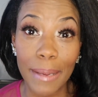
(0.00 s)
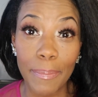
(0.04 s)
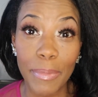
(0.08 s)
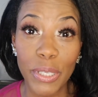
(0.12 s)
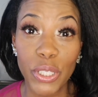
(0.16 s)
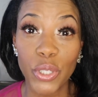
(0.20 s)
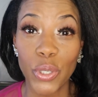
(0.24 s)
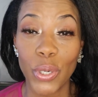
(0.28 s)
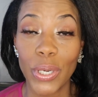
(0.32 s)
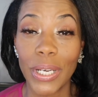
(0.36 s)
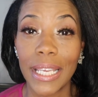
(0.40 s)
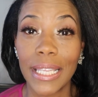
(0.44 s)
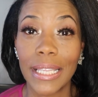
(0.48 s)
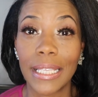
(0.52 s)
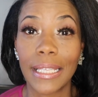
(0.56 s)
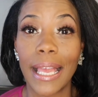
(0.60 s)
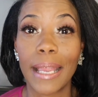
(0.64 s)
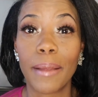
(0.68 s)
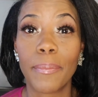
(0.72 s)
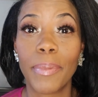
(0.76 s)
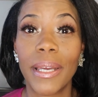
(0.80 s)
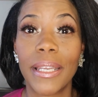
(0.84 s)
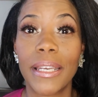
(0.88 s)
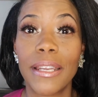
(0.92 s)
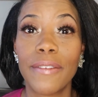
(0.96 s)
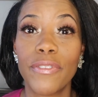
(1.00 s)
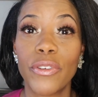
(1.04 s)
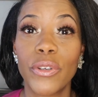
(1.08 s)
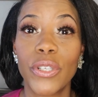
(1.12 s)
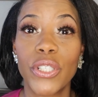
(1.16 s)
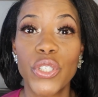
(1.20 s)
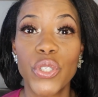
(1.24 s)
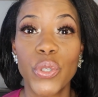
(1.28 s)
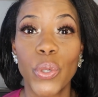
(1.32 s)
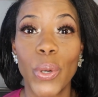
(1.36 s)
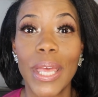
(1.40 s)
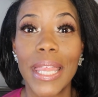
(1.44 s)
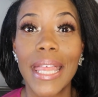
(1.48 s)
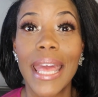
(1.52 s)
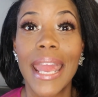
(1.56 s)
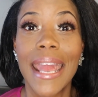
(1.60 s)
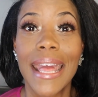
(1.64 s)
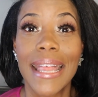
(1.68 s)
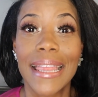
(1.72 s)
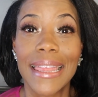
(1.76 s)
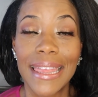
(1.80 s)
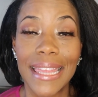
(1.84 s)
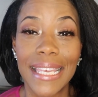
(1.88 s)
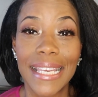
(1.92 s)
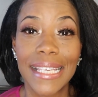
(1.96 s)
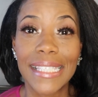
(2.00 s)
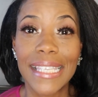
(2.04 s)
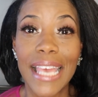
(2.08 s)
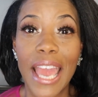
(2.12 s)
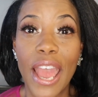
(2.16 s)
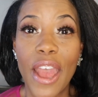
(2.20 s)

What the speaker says: Be sure to hit the like button if you enjoyed this